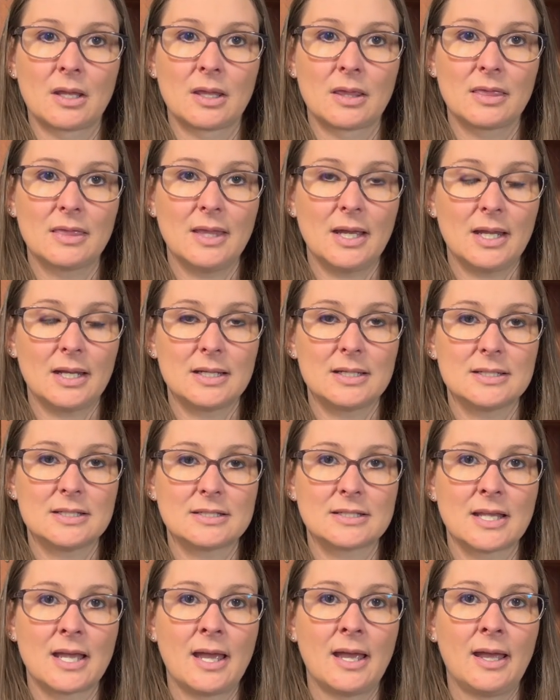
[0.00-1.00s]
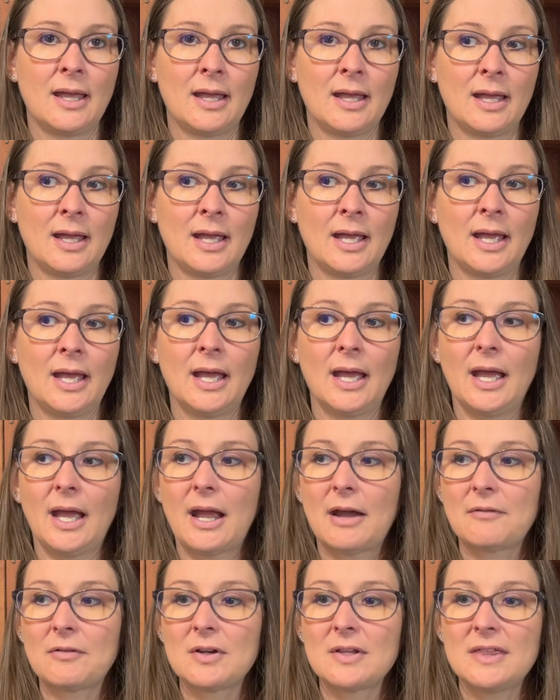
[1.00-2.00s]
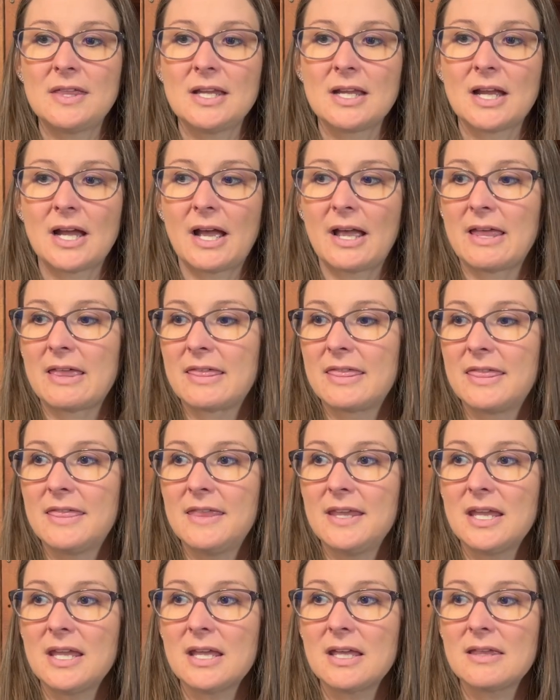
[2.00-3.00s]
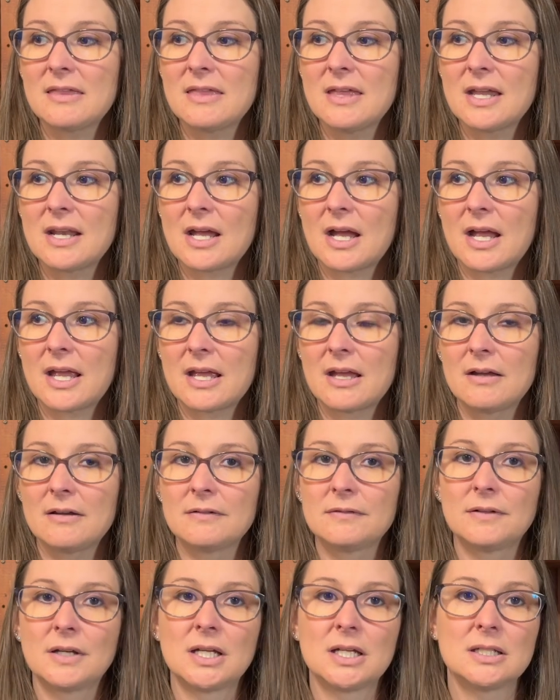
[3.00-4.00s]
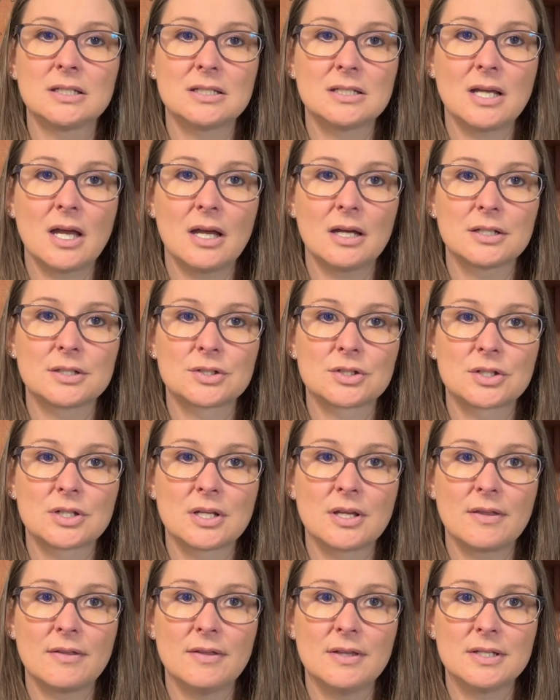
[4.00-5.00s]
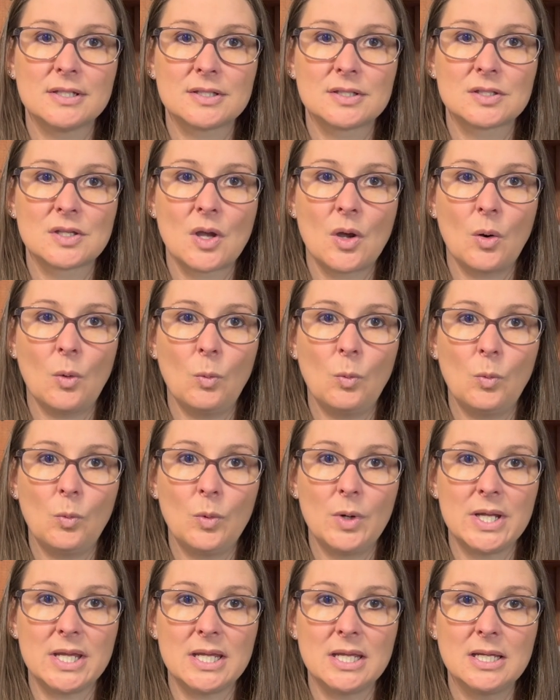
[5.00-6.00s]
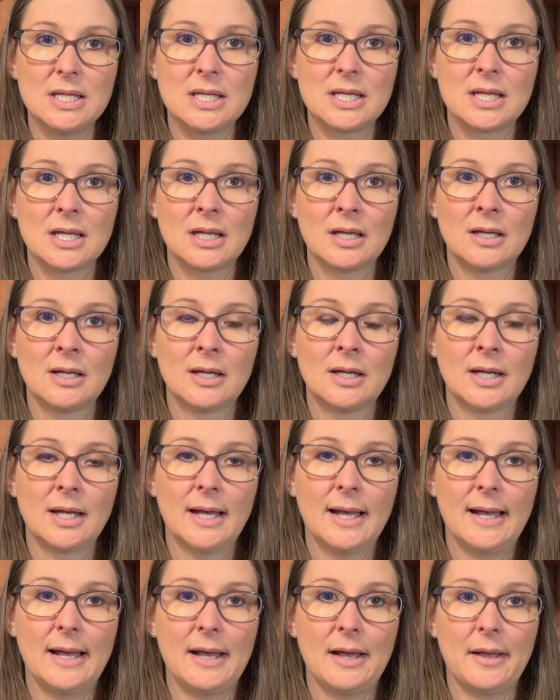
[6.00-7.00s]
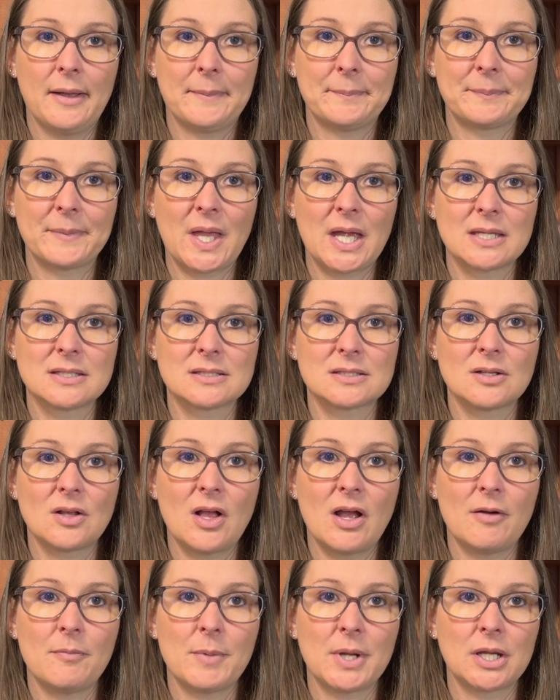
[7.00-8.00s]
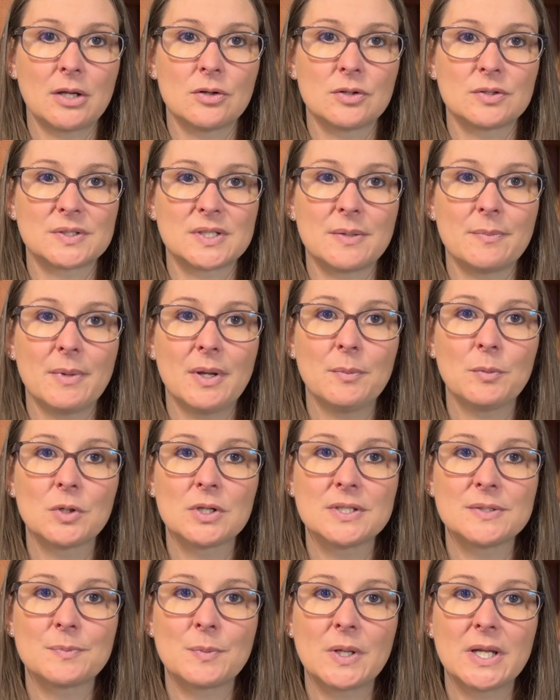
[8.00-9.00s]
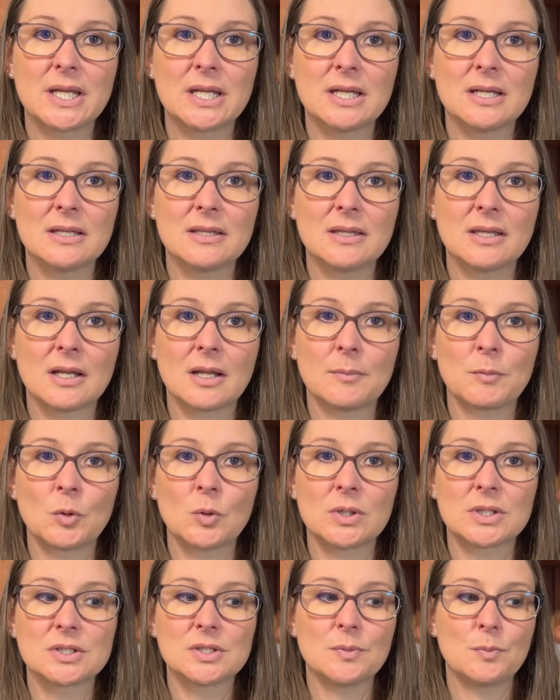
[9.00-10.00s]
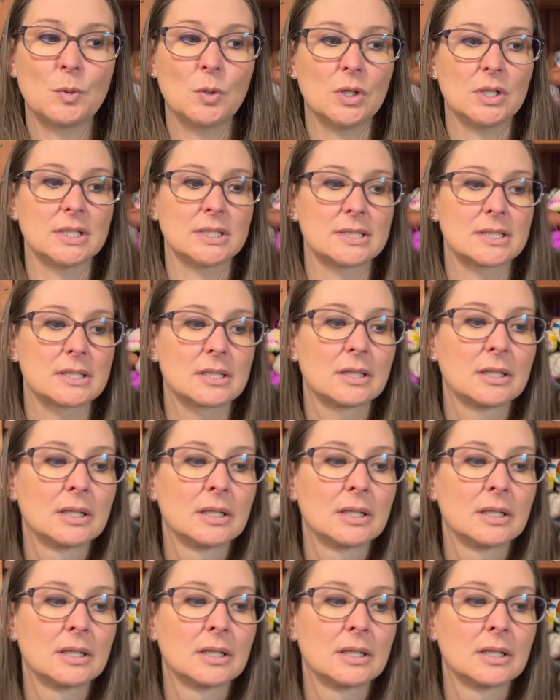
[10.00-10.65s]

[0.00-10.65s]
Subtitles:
That is everything I think that I have touched this week. I still have my Cozy Memories blanket that I'm going to put